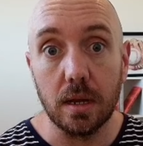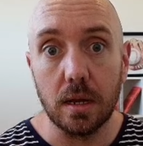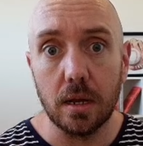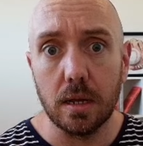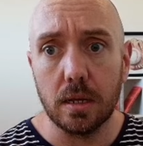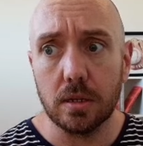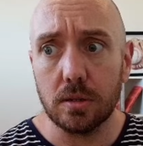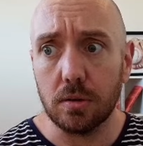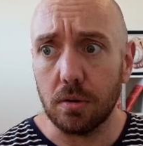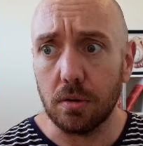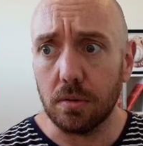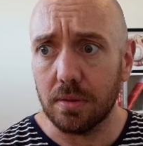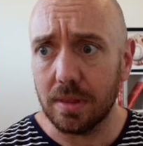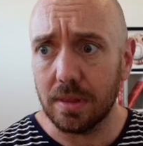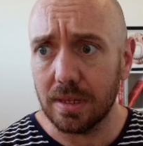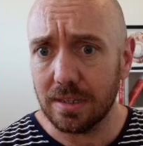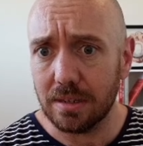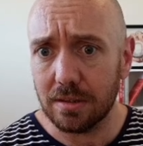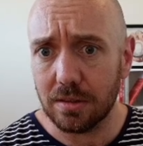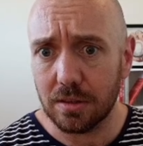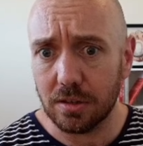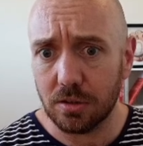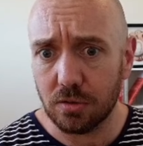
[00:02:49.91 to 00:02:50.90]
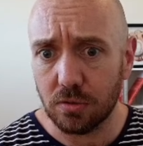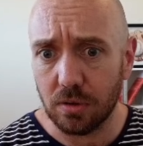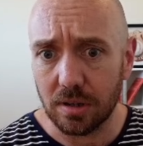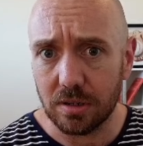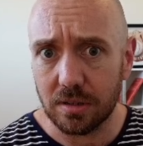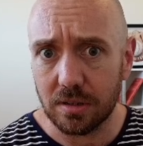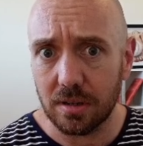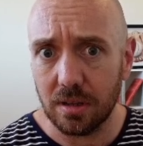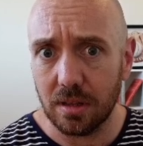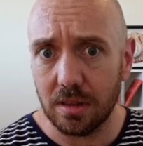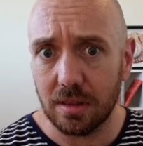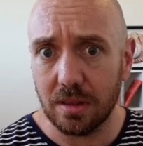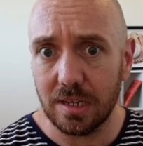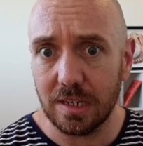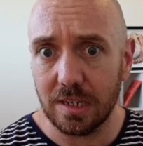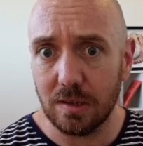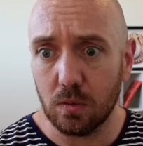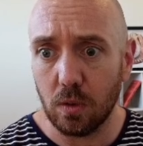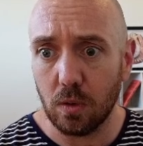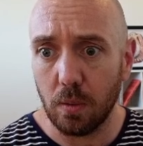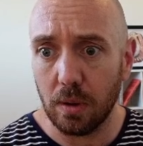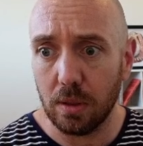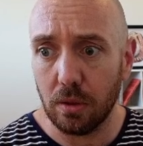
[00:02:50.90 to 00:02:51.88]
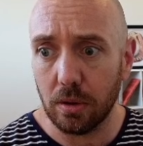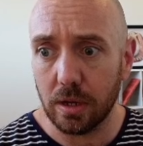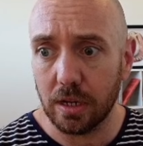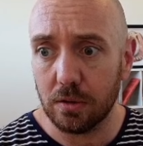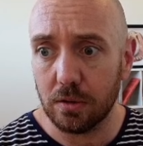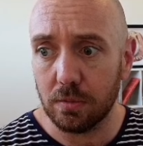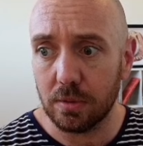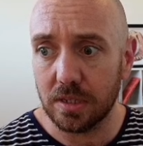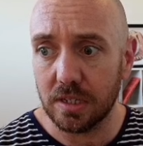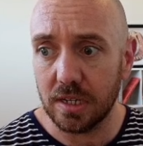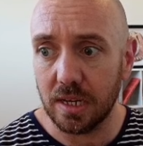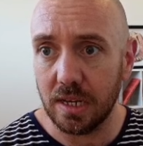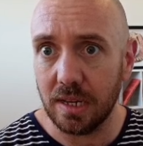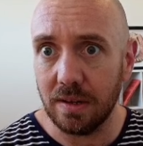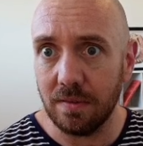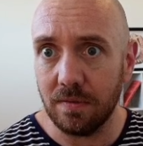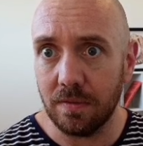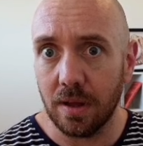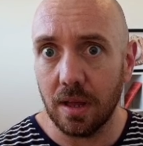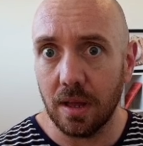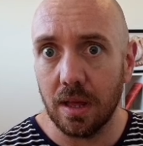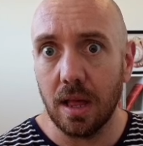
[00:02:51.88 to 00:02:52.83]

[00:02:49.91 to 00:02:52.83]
So this is the structure. This is what we're looking to achieve.